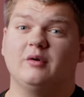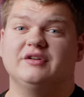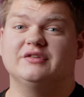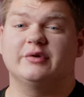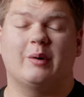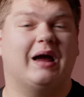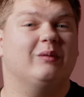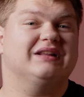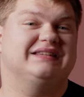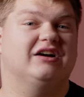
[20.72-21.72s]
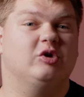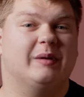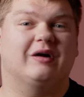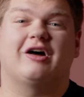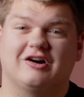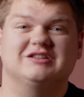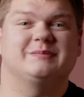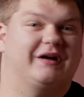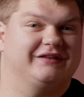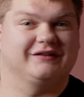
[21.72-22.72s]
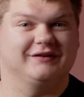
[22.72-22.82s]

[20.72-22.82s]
we do so, I want to tell you about our sponsor,